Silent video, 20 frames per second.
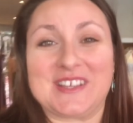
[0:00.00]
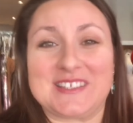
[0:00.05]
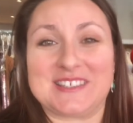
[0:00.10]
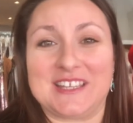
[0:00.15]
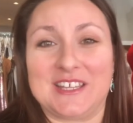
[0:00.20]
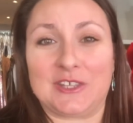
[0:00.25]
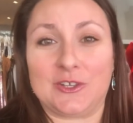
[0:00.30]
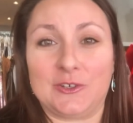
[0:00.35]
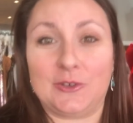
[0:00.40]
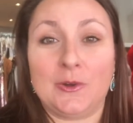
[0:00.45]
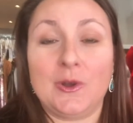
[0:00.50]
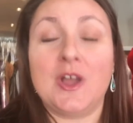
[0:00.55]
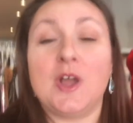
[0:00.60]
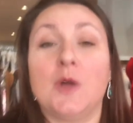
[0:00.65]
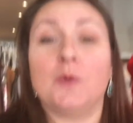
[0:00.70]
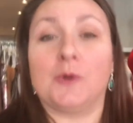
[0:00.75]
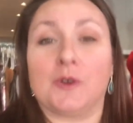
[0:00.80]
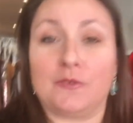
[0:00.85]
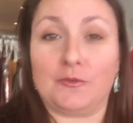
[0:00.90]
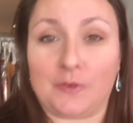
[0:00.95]
to seeing you.
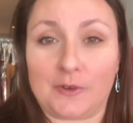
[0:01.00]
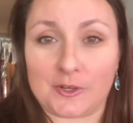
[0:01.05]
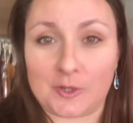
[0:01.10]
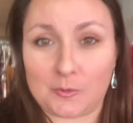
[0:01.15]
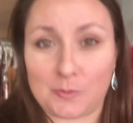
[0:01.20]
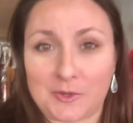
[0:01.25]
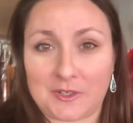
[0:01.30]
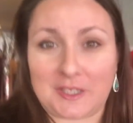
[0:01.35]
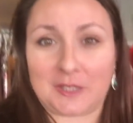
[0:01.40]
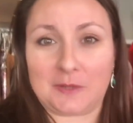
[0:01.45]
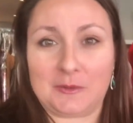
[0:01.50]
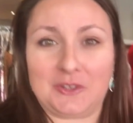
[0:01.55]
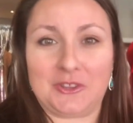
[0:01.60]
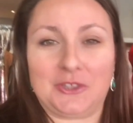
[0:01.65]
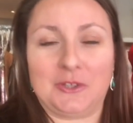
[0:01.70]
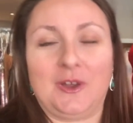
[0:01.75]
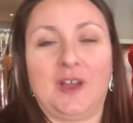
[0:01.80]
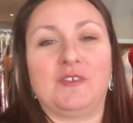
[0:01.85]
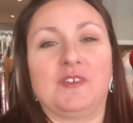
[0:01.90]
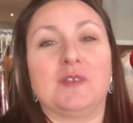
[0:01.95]
Look forward to working with
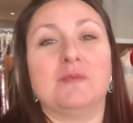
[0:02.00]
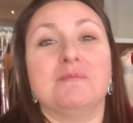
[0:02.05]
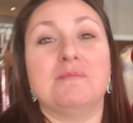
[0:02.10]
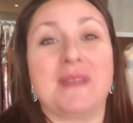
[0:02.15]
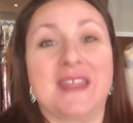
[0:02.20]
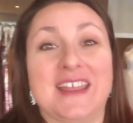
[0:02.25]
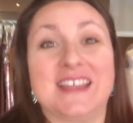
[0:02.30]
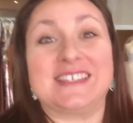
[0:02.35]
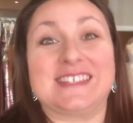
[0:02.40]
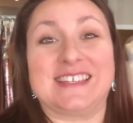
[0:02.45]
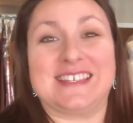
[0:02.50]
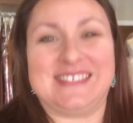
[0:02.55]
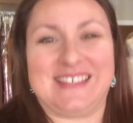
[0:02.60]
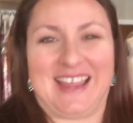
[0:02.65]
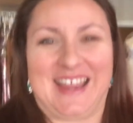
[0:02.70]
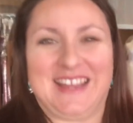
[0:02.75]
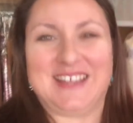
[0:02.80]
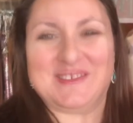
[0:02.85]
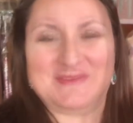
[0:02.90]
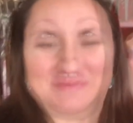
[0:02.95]
you. Have an amazing
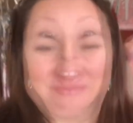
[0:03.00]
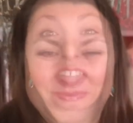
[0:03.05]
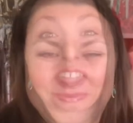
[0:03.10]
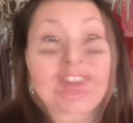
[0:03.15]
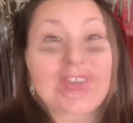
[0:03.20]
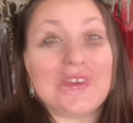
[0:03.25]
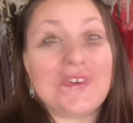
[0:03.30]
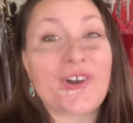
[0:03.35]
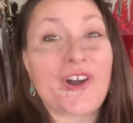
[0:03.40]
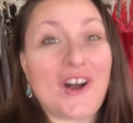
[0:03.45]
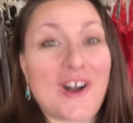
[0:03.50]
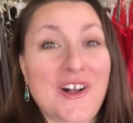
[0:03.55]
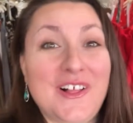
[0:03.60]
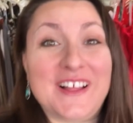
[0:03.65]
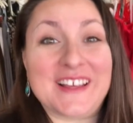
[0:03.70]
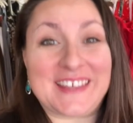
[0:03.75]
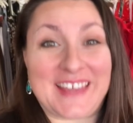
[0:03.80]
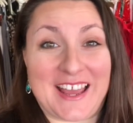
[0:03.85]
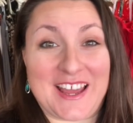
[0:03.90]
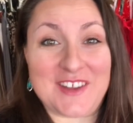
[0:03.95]
day. Thank you all
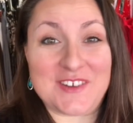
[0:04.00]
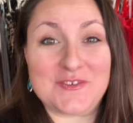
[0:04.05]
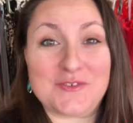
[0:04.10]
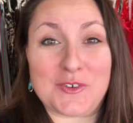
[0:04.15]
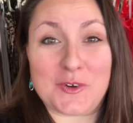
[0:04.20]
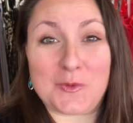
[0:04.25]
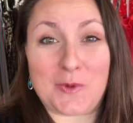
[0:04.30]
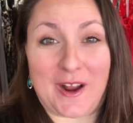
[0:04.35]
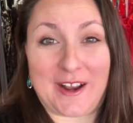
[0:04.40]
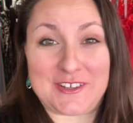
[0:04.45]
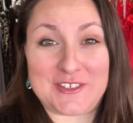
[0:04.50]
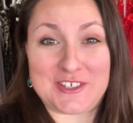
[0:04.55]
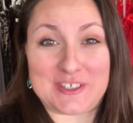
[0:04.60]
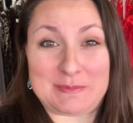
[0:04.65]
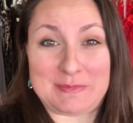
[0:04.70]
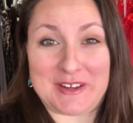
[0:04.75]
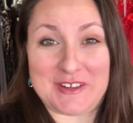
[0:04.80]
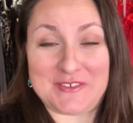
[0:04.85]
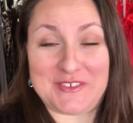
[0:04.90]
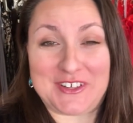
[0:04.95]
again for watching
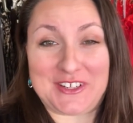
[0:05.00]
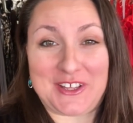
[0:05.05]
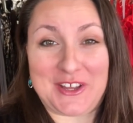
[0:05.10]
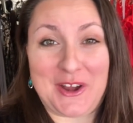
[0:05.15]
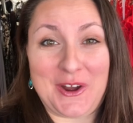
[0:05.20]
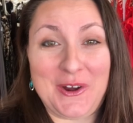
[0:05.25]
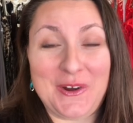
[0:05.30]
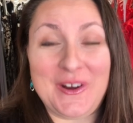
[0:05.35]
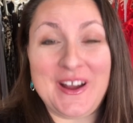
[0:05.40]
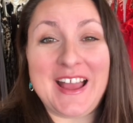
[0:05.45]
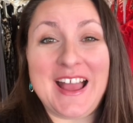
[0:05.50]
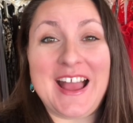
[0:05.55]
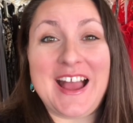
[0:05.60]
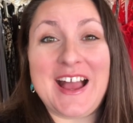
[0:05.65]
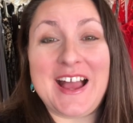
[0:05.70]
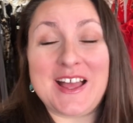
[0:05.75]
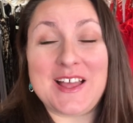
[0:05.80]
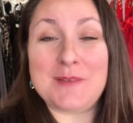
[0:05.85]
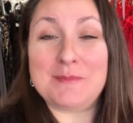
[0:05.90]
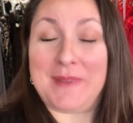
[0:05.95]
my video.
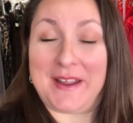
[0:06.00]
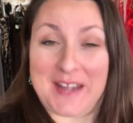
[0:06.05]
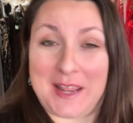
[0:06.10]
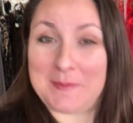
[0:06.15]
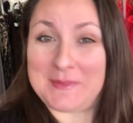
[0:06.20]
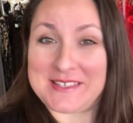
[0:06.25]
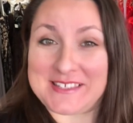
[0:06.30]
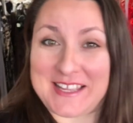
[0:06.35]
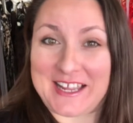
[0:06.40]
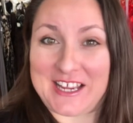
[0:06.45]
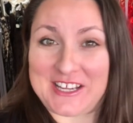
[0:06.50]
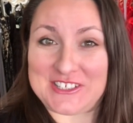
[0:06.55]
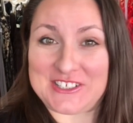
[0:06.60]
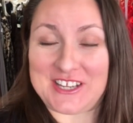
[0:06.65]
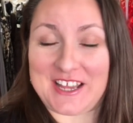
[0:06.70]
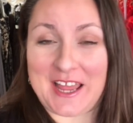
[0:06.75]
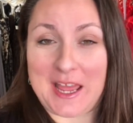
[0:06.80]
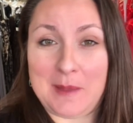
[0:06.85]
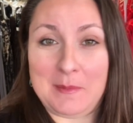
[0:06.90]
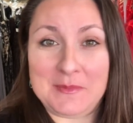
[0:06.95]
My name is
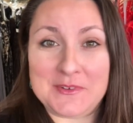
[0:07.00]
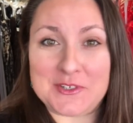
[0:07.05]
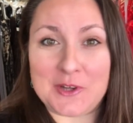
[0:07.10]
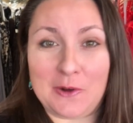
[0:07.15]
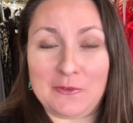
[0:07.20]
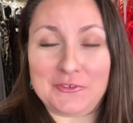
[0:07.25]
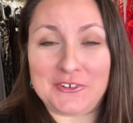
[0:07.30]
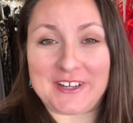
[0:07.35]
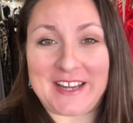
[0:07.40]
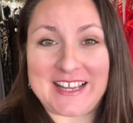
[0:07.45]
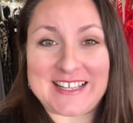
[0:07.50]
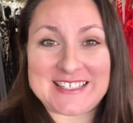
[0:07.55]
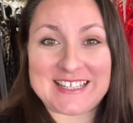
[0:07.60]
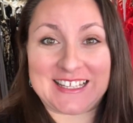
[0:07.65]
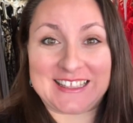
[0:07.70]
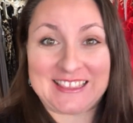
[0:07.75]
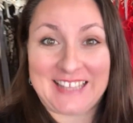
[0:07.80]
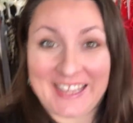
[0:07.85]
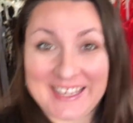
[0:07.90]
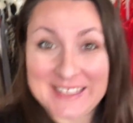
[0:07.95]
Kasia M. Don't forget to
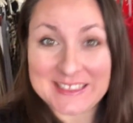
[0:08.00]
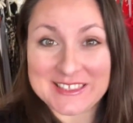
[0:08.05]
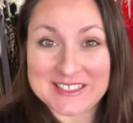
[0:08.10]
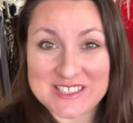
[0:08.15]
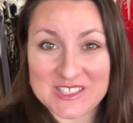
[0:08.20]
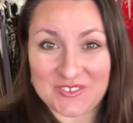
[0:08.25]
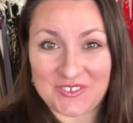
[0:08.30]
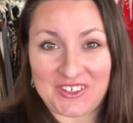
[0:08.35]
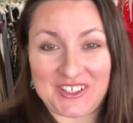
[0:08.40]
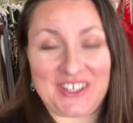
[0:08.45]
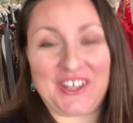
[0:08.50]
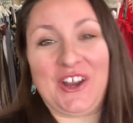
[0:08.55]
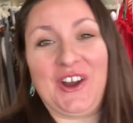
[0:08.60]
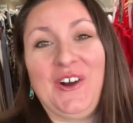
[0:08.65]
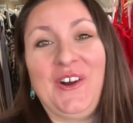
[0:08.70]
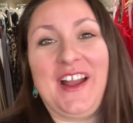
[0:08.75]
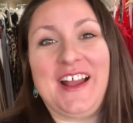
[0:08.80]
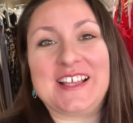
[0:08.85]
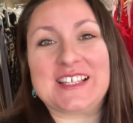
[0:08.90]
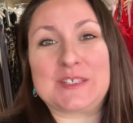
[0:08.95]
like this
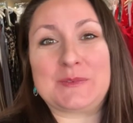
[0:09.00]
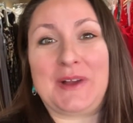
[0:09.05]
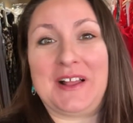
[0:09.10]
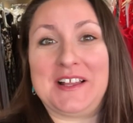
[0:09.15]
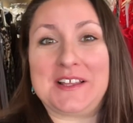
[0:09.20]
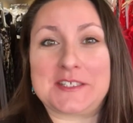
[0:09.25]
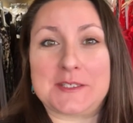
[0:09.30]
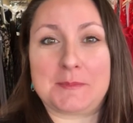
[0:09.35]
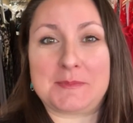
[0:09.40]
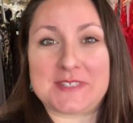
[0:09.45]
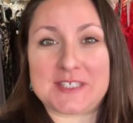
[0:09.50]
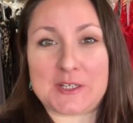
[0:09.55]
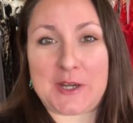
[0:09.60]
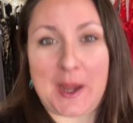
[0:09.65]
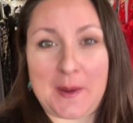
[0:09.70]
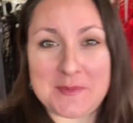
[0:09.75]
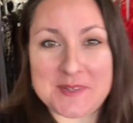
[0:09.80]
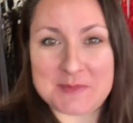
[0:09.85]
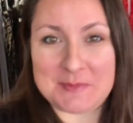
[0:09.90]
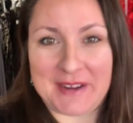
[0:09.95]
video as well as
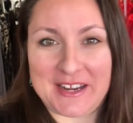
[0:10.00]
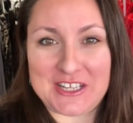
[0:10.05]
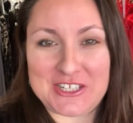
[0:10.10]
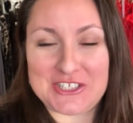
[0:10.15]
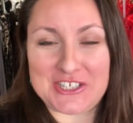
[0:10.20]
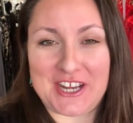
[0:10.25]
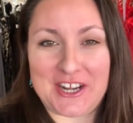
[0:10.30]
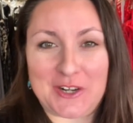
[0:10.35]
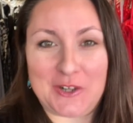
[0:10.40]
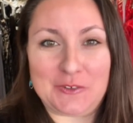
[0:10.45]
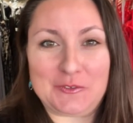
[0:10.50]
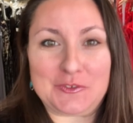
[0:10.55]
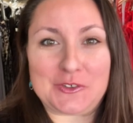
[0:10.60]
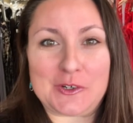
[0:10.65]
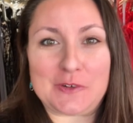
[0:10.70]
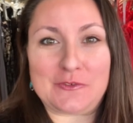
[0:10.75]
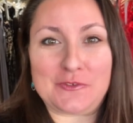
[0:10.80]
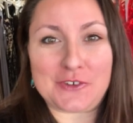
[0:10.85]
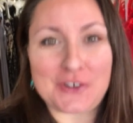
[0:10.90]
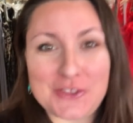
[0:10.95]
subscribe to my channel
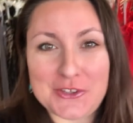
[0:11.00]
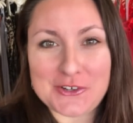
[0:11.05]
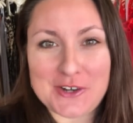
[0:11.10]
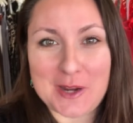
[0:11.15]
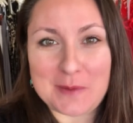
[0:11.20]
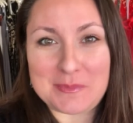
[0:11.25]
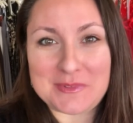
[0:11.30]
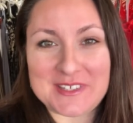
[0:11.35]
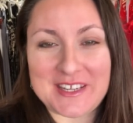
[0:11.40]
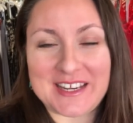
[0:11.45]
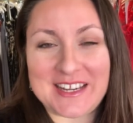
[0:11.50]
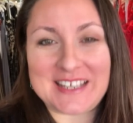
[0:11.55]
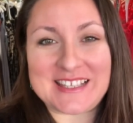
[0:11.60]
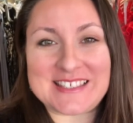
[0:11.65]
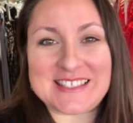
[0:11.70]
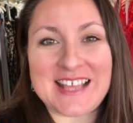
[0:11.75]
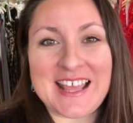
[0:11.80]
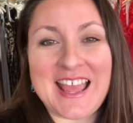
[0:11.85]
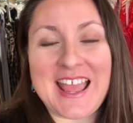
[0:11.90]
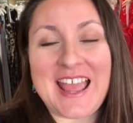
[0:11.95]
for further
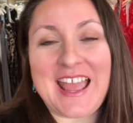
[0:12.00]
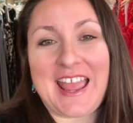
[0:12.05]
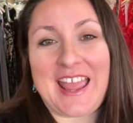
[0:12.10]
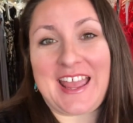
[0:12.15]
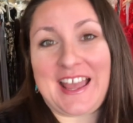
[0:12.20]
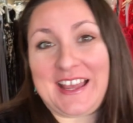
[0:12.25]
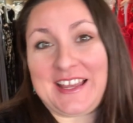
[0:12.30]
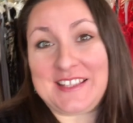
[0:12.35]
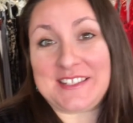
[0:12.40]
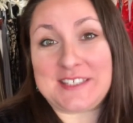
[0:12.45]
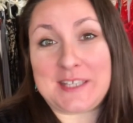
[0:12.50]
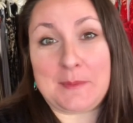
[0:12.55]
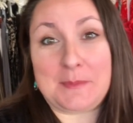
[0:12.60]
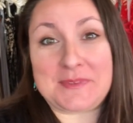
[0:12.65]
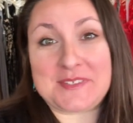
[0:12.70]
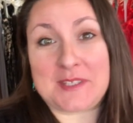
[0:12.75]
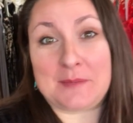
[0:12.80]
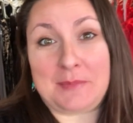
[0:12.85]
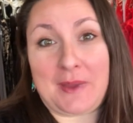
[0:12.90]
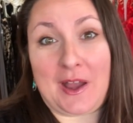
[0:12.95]
updates and
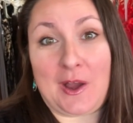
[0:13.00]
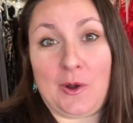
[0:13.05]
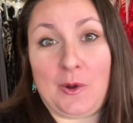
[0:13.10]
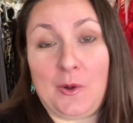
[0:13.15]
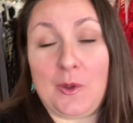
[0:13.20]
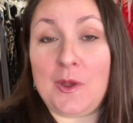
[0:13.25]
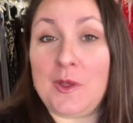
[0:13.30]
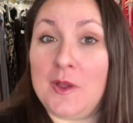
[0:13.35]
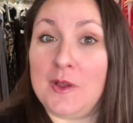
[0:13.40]
tips about